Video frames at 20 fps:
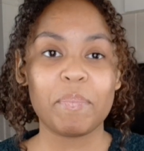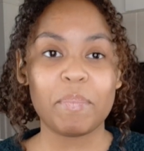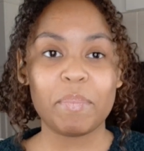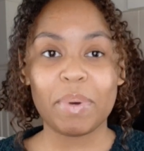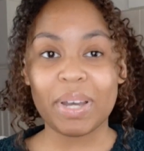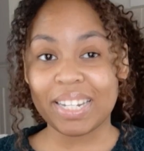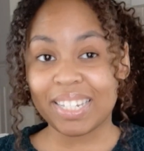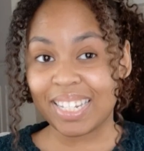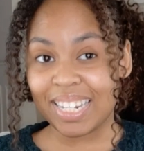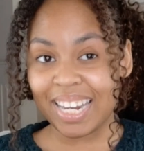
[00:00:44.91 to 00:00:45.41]

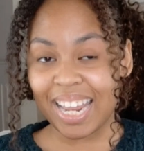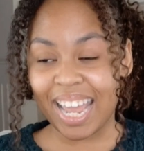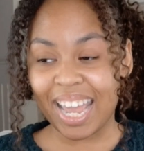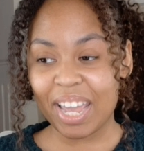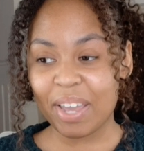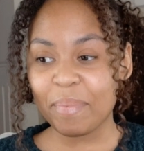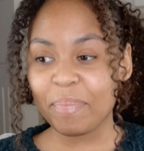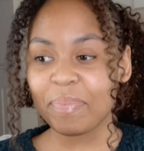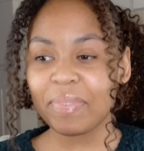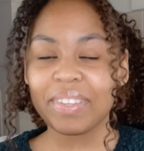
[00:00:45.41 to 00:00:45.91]
But
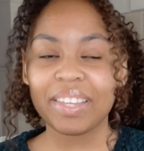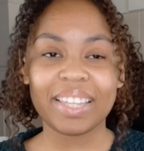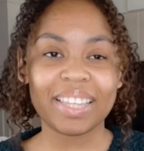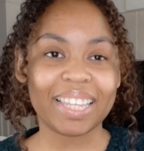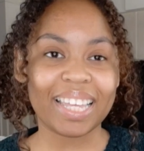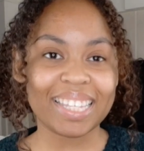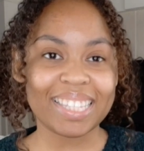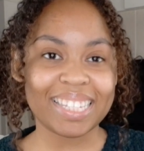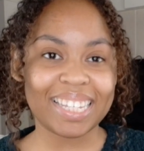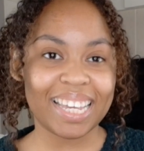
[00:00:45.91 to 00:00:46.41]
today,
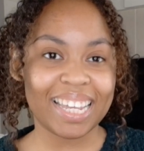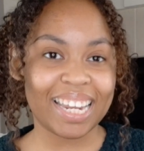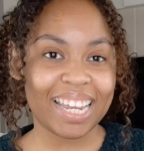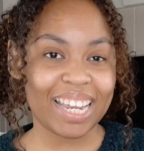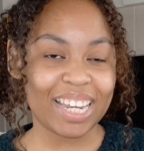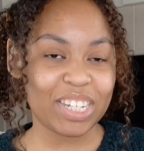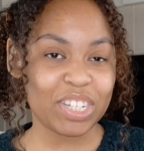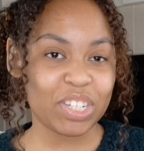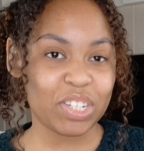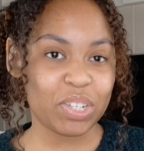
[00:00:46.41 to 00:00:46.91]
let's get
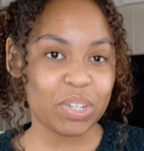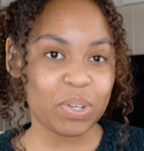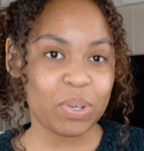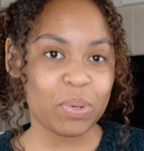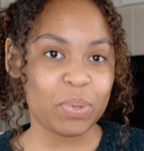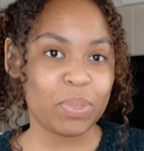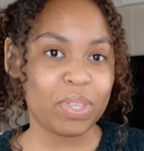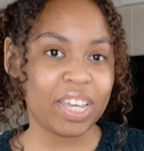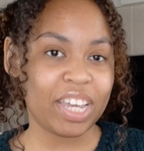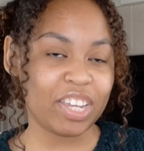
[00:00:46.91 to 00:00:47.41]
into
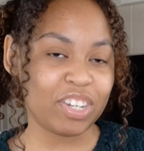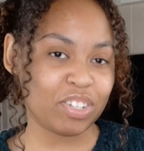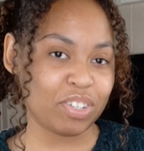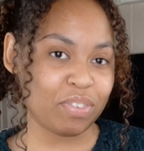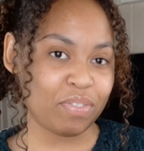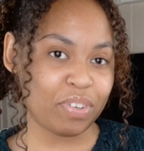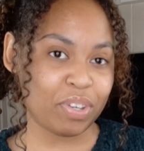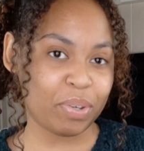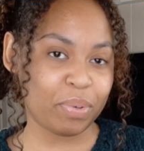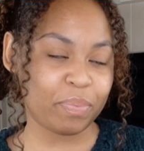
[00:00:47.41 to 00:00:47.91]
the
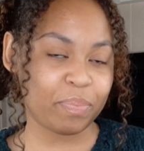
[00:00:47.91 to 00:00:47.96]
interview.